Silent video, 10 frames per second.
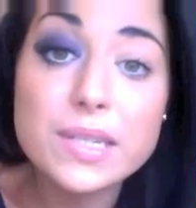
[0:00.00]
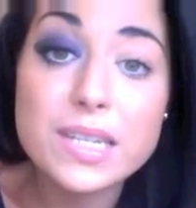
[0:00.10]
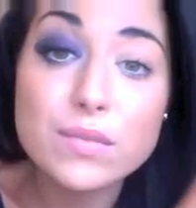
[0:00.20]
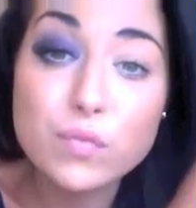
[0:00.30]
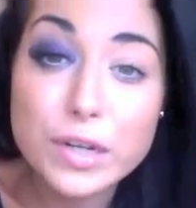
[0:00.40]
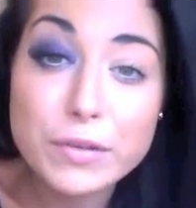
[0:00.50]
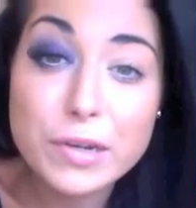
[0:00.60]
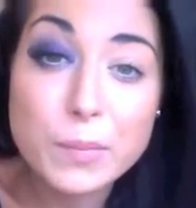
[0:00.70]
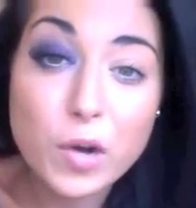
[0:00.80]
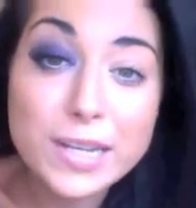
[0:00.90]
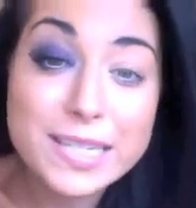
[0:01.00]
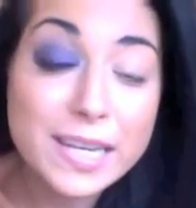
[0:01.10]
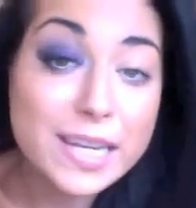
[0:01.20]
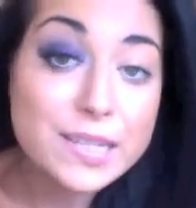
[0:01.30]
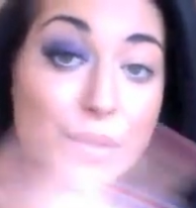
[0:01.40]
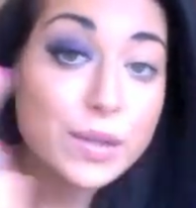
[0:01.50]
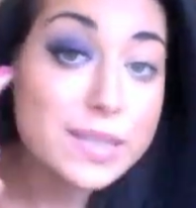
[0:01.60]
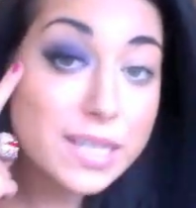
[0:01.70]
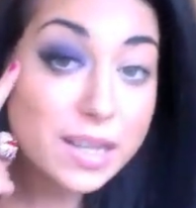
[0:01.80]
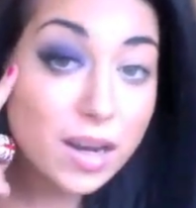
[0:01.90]
it's really bright in here, so you can
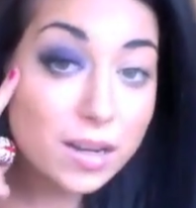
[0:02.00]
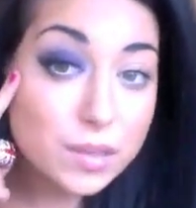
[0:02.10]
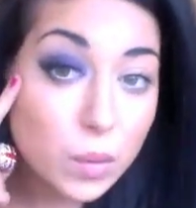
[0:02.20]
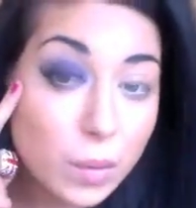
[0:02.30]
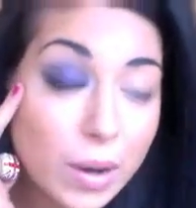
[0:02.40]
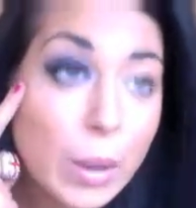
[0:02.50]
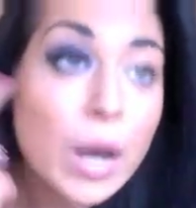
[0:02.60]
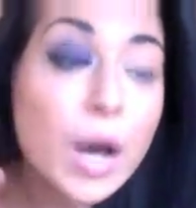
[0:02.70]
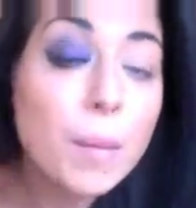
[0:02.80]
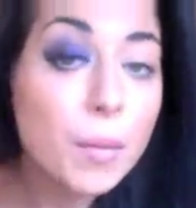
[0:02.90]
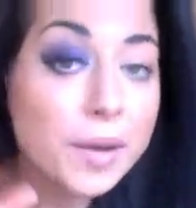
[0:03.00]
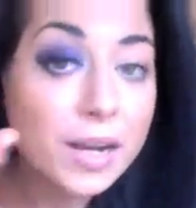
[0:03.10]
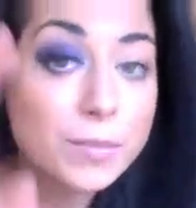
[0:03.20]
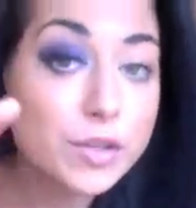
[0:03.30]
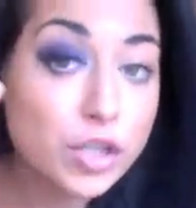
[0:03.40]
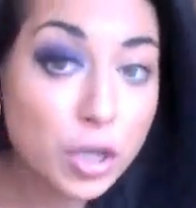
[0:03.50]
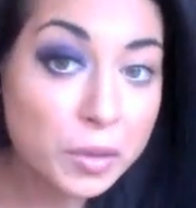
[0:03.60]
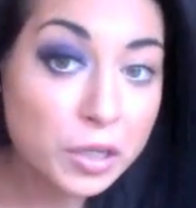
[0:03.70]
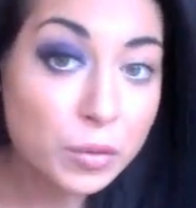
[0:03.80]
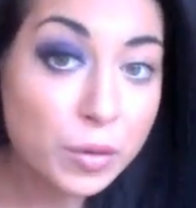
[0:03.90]
see the colours quite well, but when it comes to
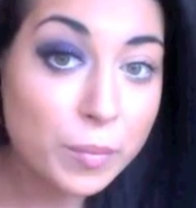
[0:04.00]
showing you them